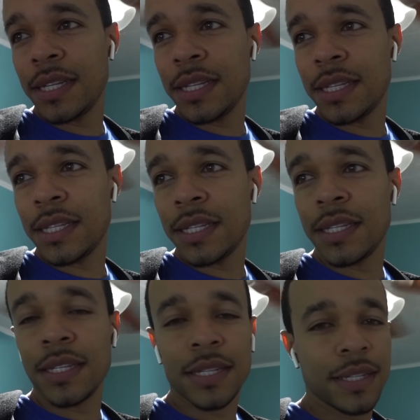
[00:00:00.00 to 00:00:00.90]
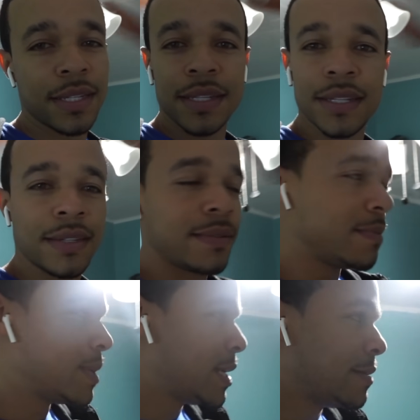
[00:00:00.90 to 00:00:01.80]
Yeah. Same with
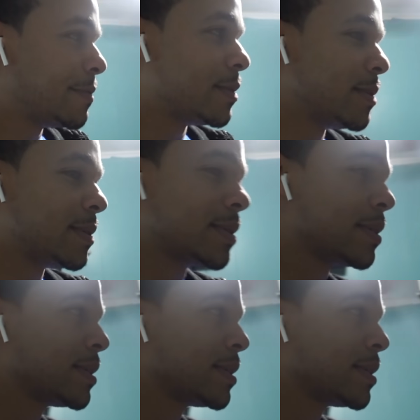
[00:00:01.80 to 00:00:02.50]
this. My nephew. Uh